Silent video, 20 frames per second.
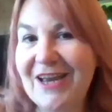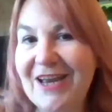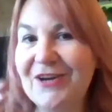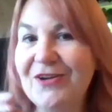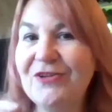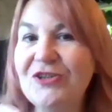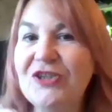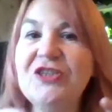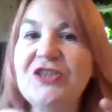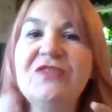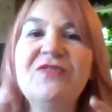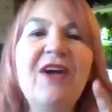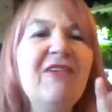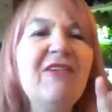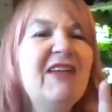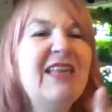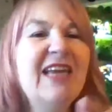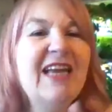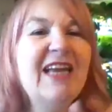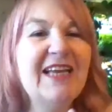You know, she's
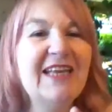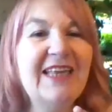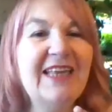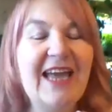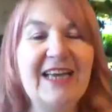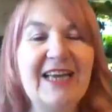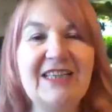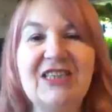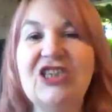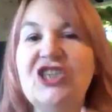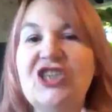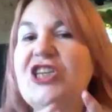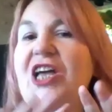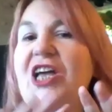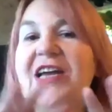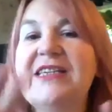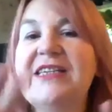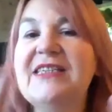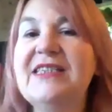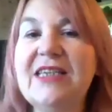very lazy. She
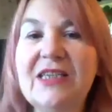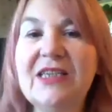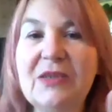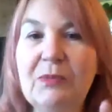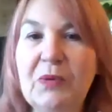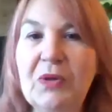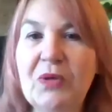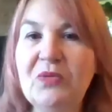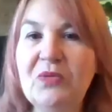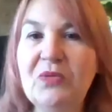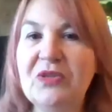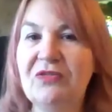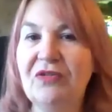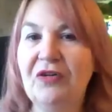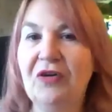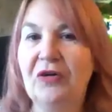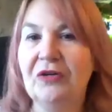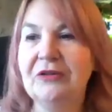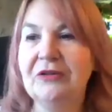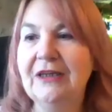likes things
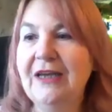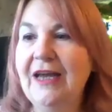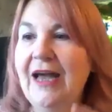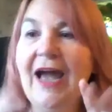beautiful.